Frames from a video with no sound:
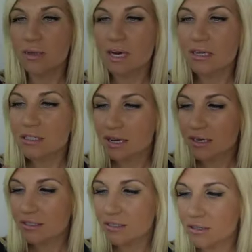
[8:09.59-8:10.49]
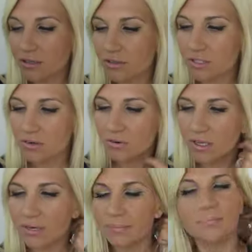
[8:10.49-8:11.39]
that I decided to start using,
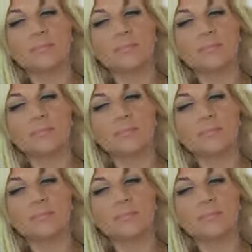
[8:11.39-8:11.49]
really.